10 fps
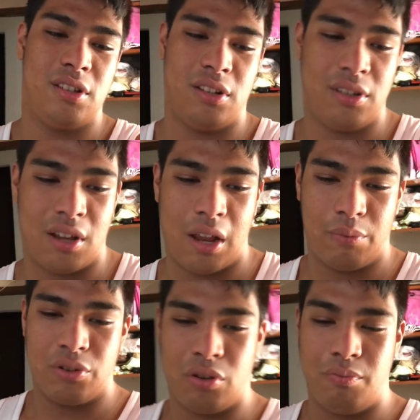since
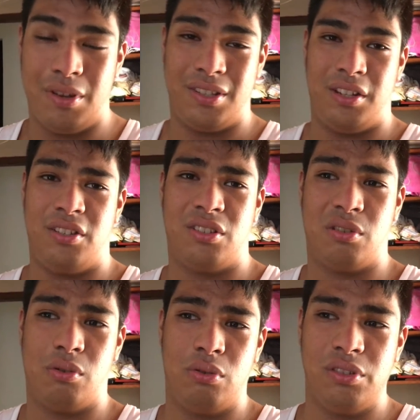I'm so busy in
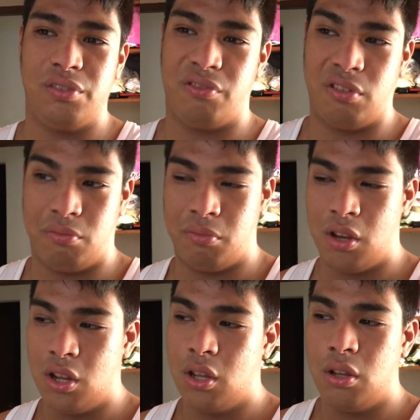schools from
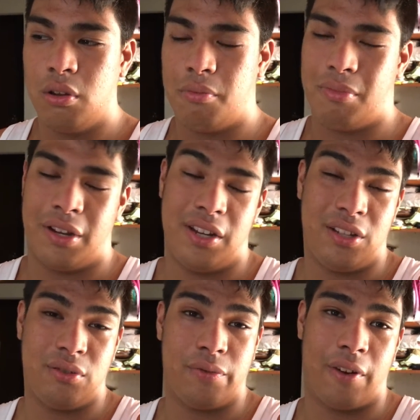
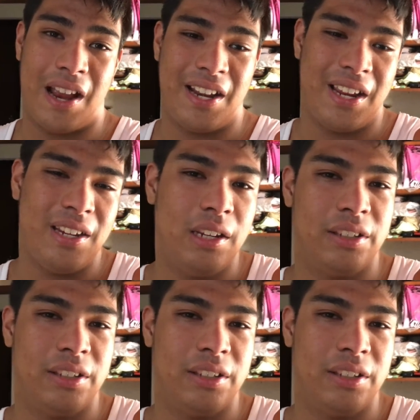Monday to Friday.